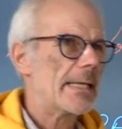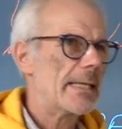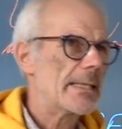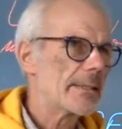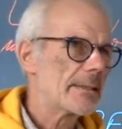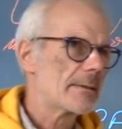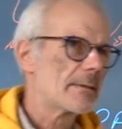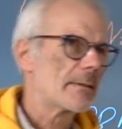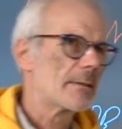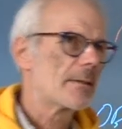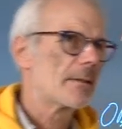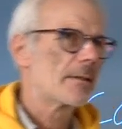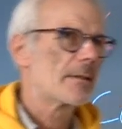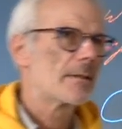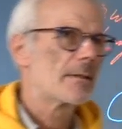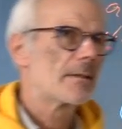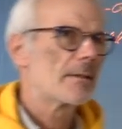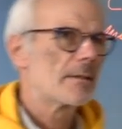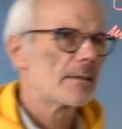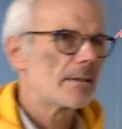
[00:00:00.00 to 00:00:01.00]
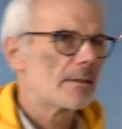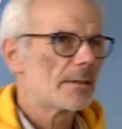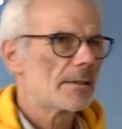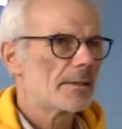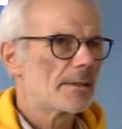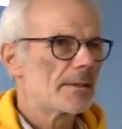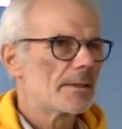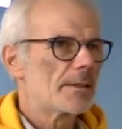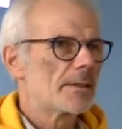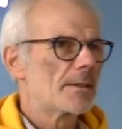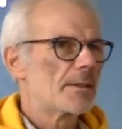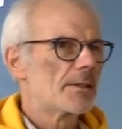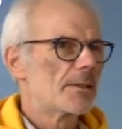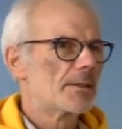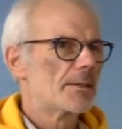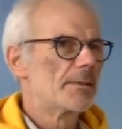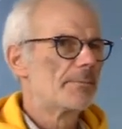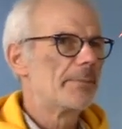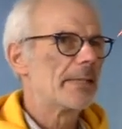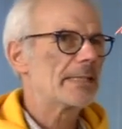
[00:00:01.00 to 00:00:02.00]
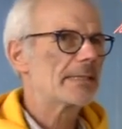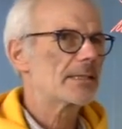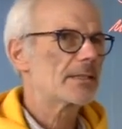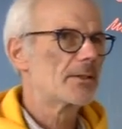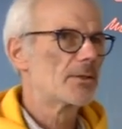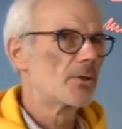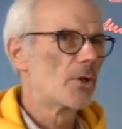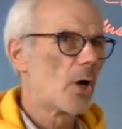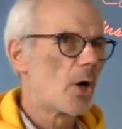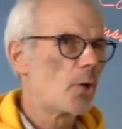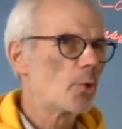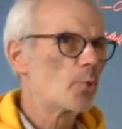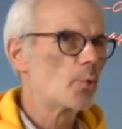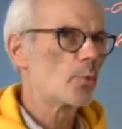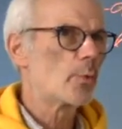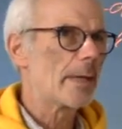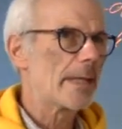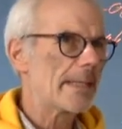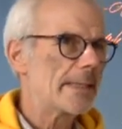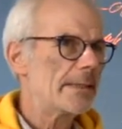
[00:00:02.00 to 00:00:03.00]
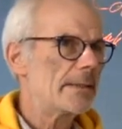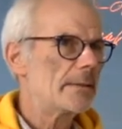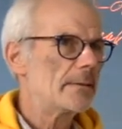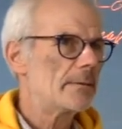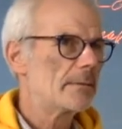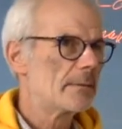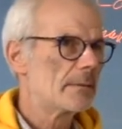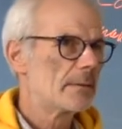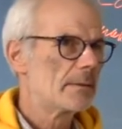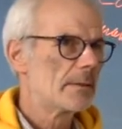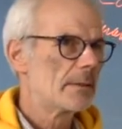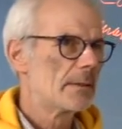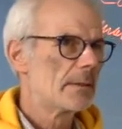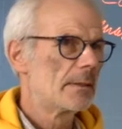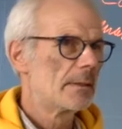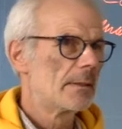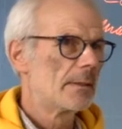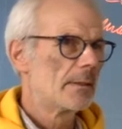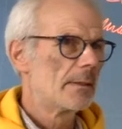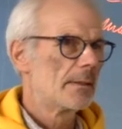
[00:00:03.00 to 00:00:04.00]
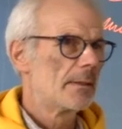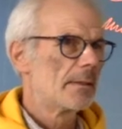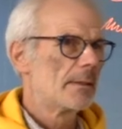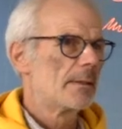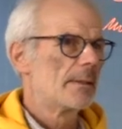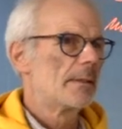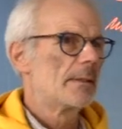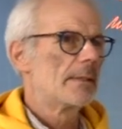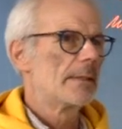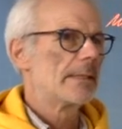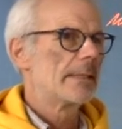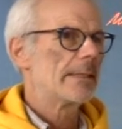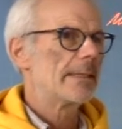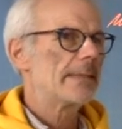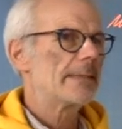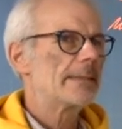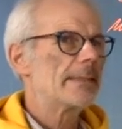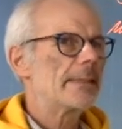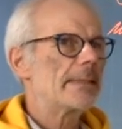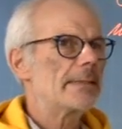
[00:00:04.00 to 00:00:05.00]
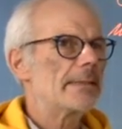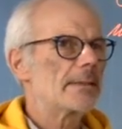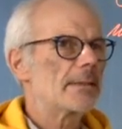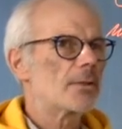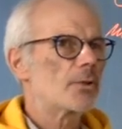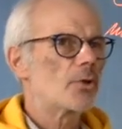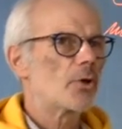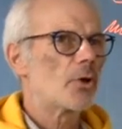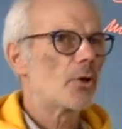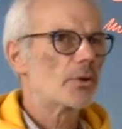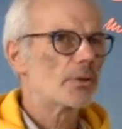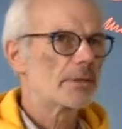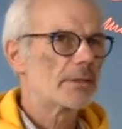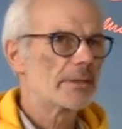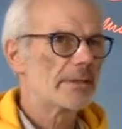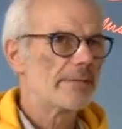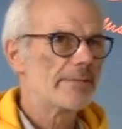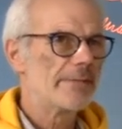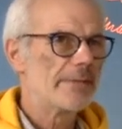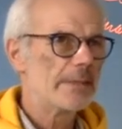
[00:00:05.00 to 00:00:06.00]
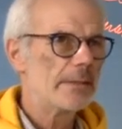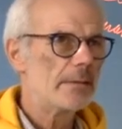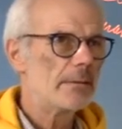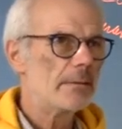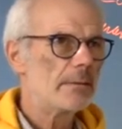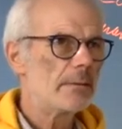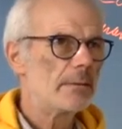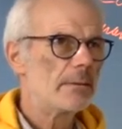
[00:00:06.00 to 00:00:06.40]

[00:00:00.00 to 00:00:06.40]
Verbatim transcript: in the best known way, it is the Code Civil